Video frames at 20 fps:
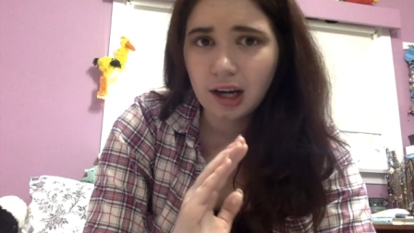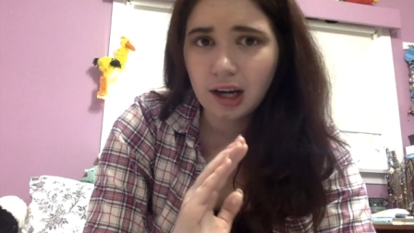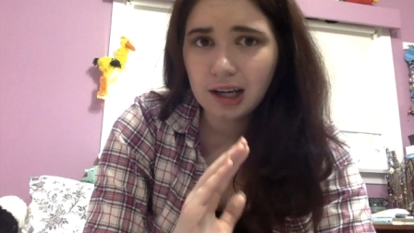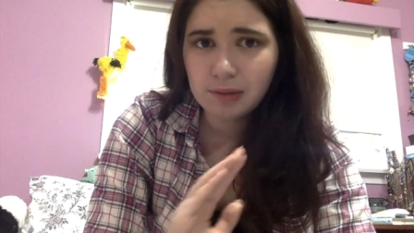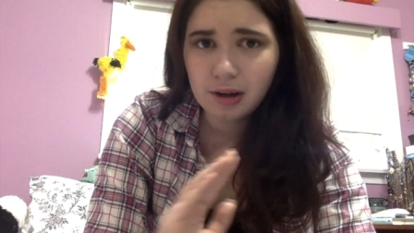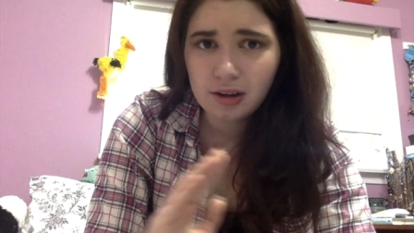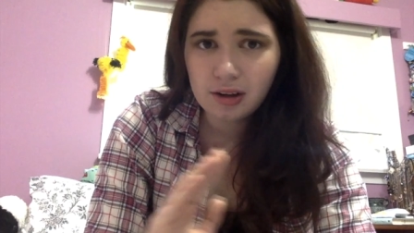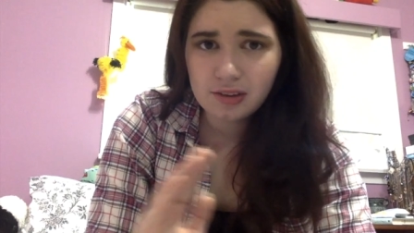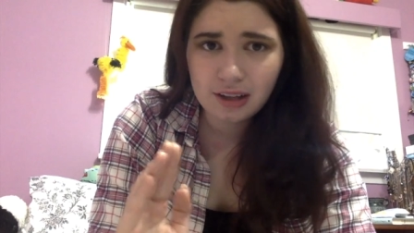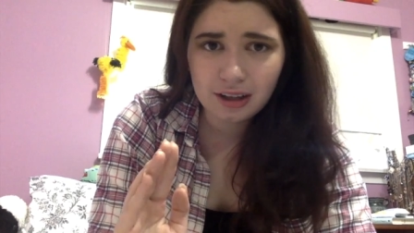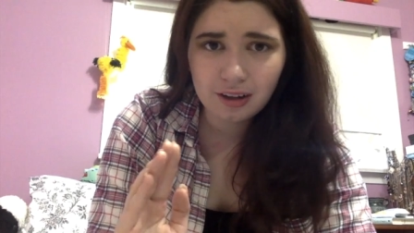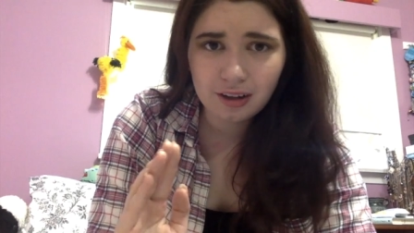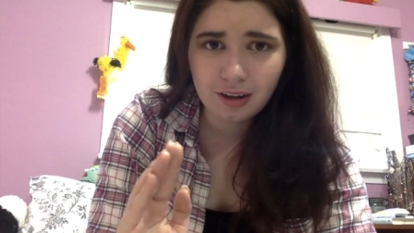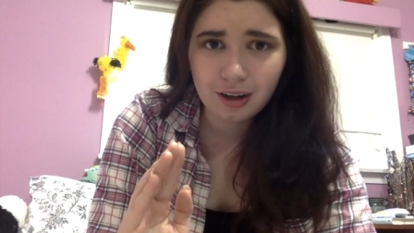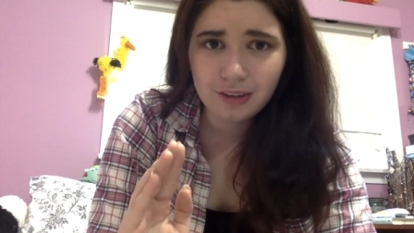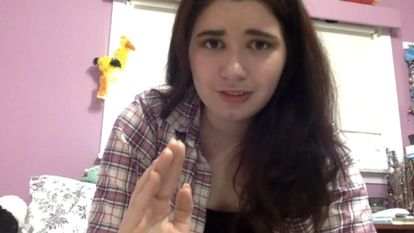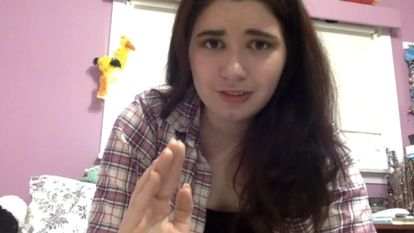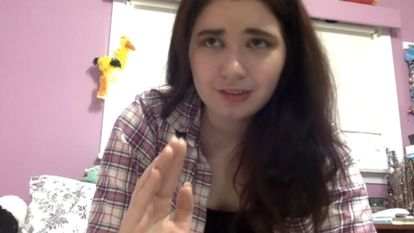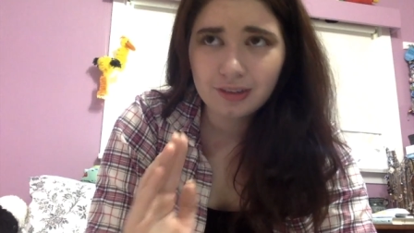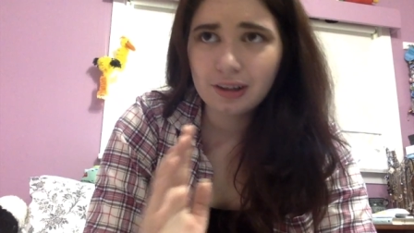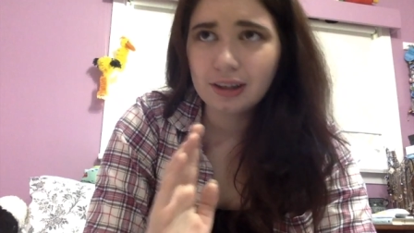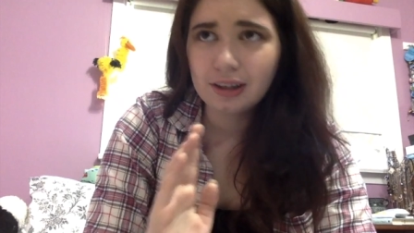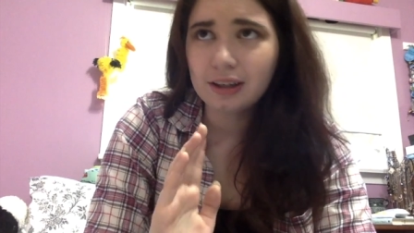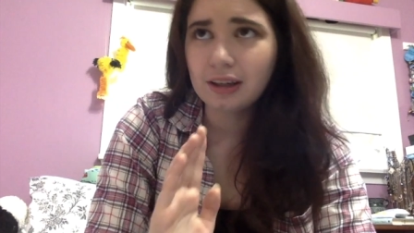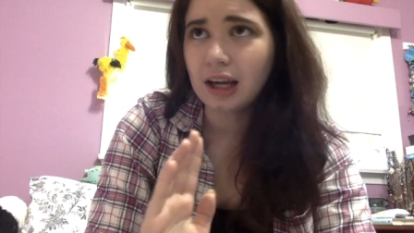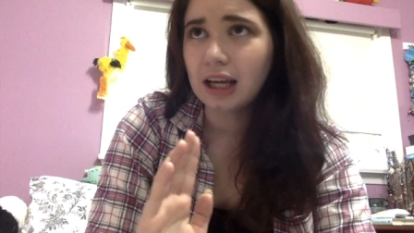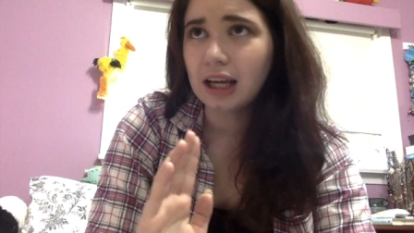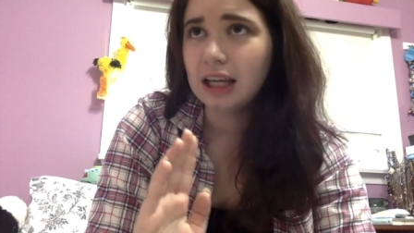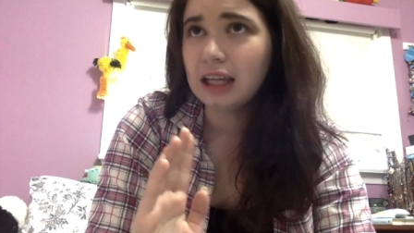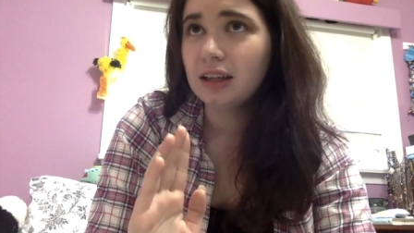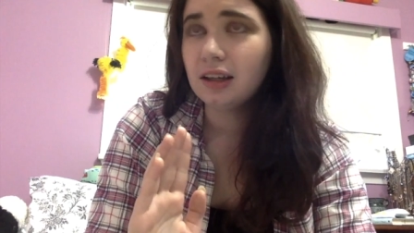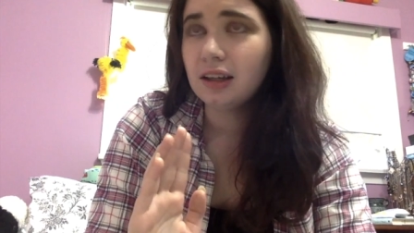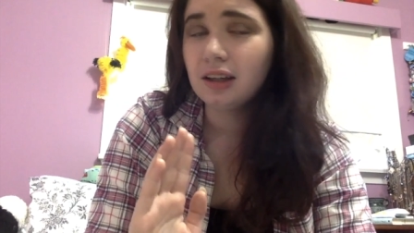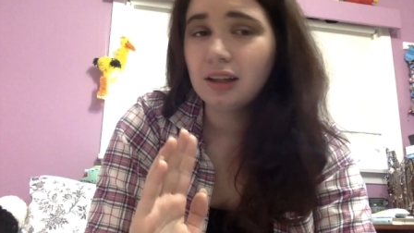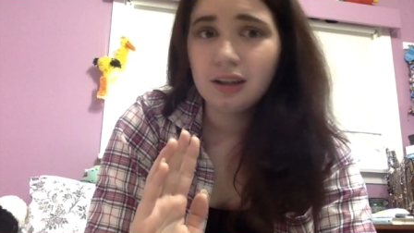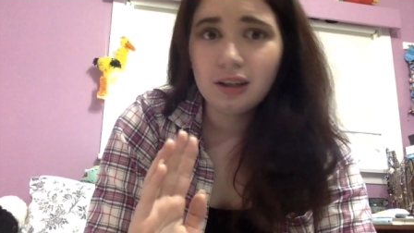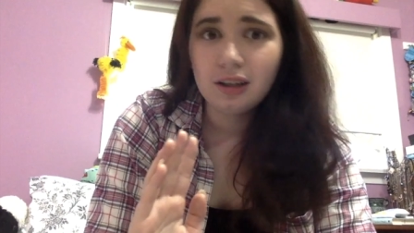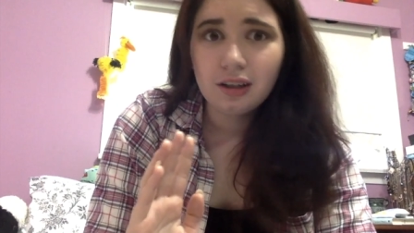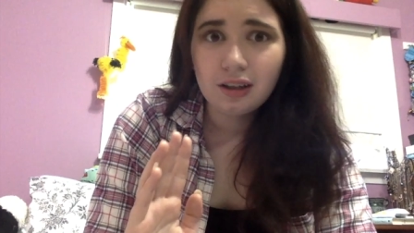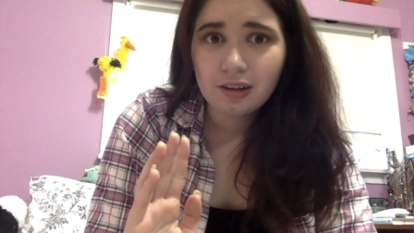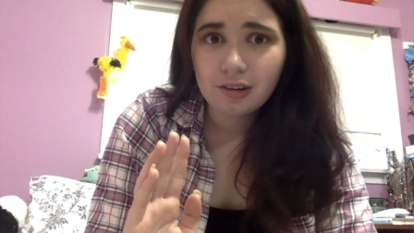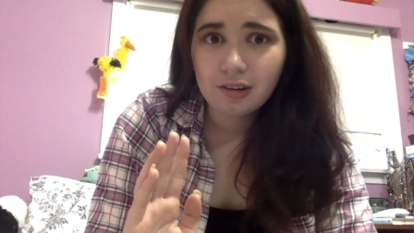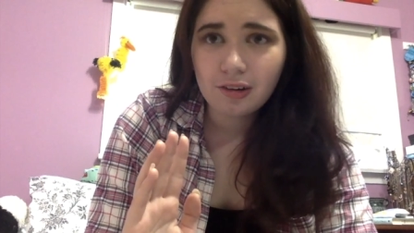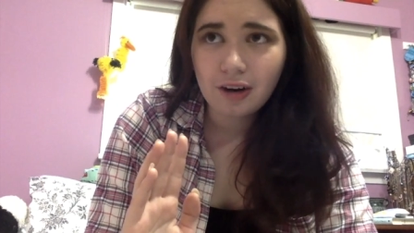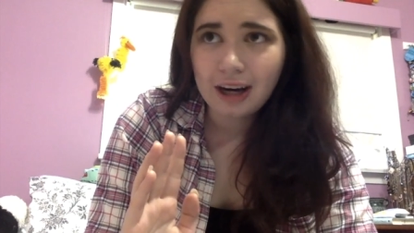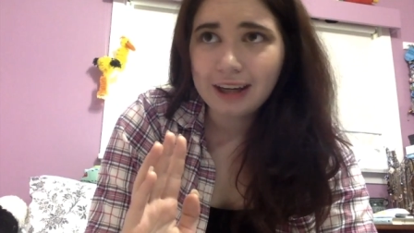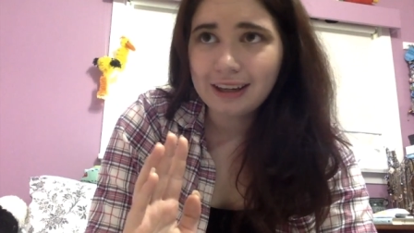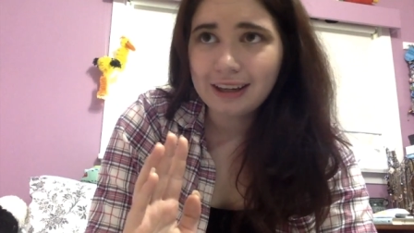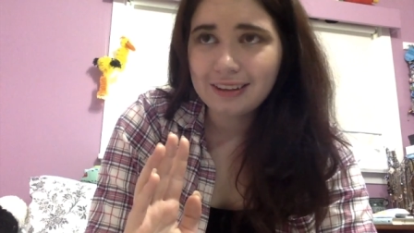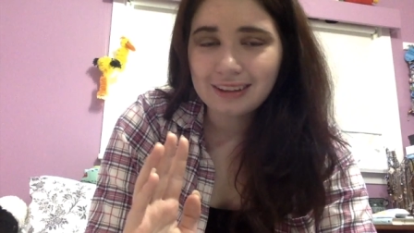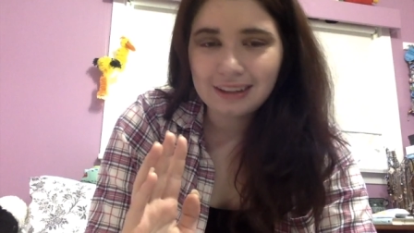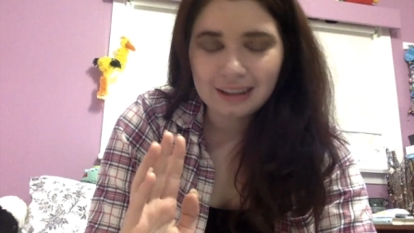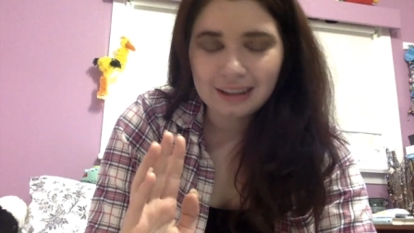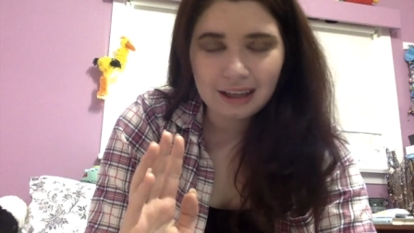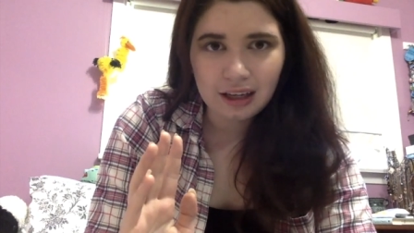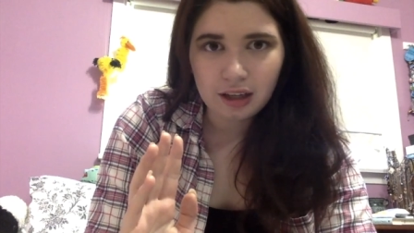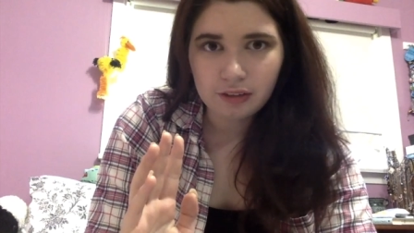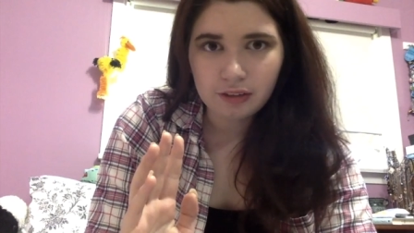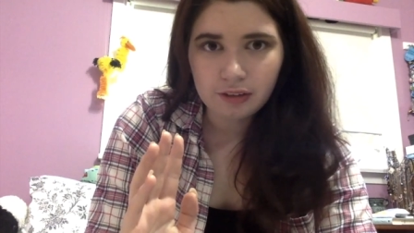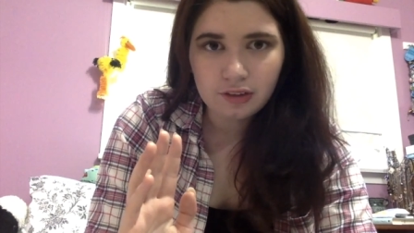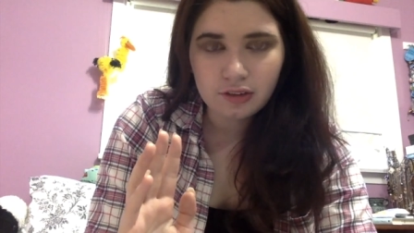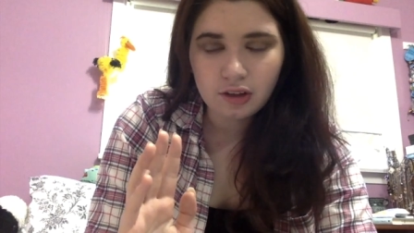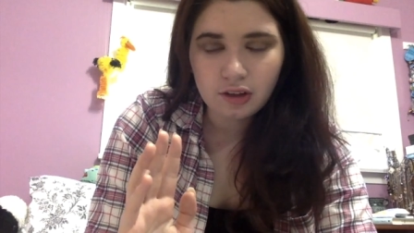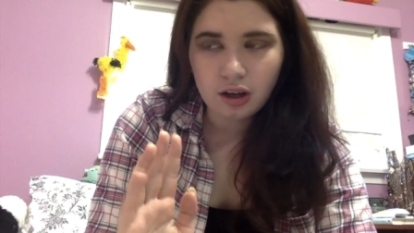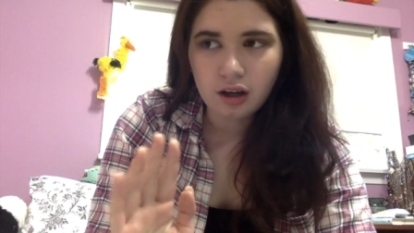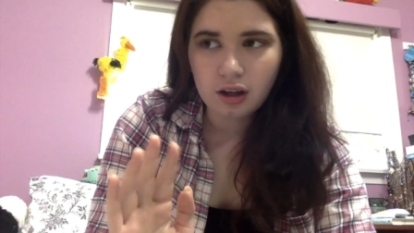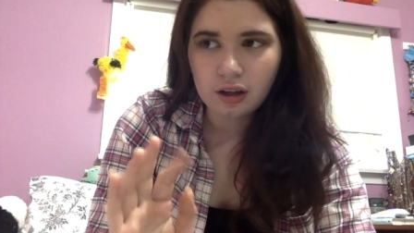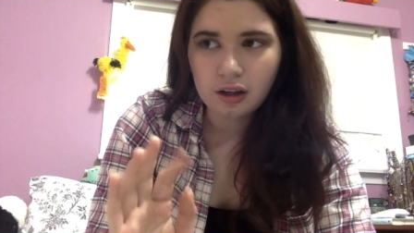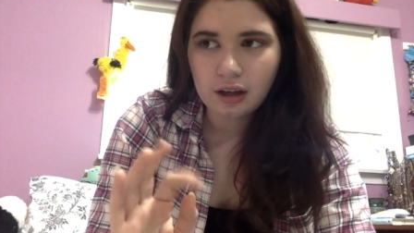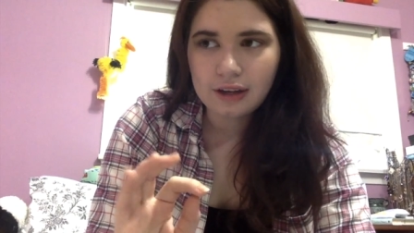I watched that concert and I cried, I think, at every song.